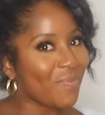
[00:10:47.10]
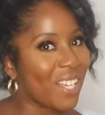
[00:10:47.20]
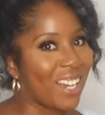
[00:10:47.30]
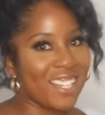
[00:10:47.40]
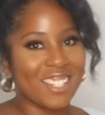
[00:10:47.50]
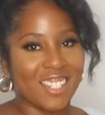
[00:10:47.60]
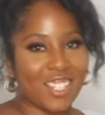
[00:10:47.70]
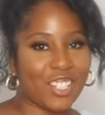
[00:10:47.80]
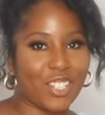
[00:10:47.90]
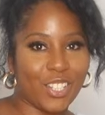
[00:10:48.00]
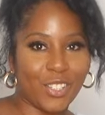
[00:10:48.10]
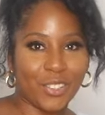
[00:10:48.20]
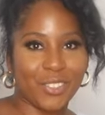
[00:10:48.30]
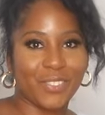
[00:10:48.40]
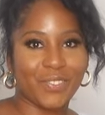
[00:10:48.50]
guys, this is
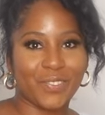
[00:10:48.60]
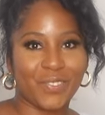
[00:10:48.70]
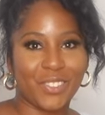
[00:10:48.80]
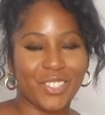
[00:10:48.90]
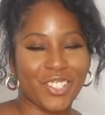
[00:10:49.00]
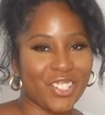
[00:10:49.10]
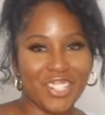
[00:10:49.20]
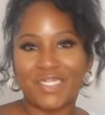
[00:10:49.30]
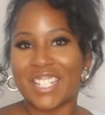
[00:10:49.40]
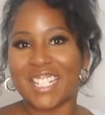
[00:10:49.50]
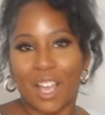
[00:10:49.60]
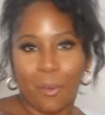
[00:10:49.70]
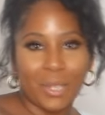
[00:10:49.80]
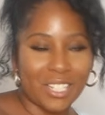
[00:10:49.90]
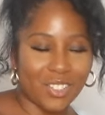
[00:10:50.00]
cute. You couldn't even tell
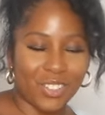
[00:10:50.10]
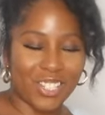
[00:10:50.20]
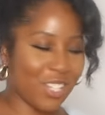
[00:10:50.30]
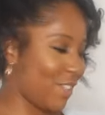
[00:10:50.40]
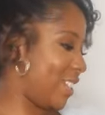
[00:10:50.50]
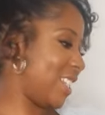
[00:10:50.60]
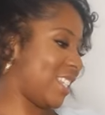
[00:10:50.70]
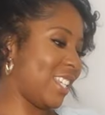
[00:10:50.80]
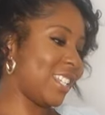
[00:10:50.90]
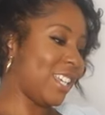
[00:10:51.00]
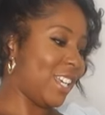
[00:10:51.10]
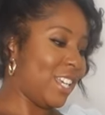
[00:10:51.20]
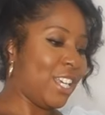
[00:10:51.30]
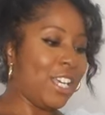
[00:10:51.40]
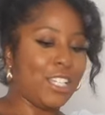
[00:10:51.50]
me it's not cute. This is
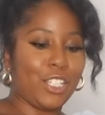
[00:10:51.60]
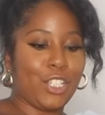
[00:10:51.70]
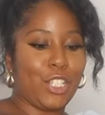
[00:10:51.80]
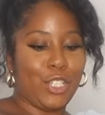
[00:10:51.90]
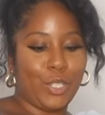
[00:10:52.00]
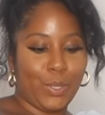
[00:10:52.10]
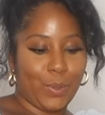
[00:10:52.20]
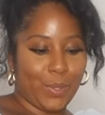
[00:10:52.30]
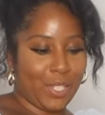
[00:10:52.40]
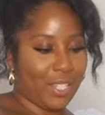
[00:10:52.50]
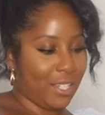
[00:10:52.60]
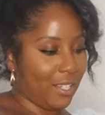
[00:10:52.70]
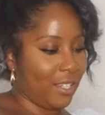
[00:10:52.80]
cute.